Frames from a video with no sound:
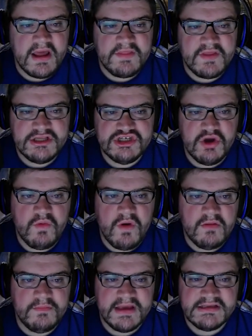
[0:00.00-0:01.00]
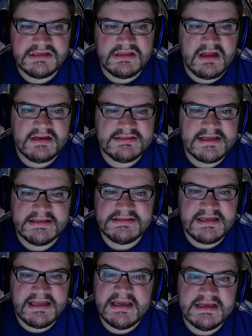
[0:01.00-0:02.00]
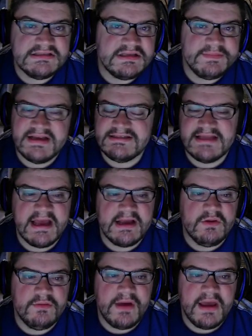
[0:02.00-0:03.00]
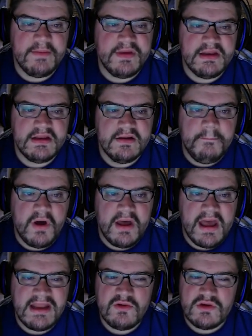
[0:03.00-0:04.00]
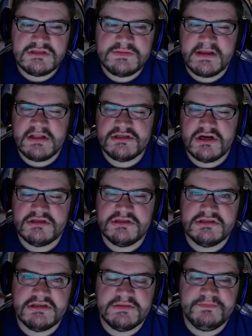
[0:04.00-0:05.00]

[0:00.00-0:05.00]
I think Joe Alt makes a lot of sense, and he is the best tackle in my opinion. But I do expect the Chargers to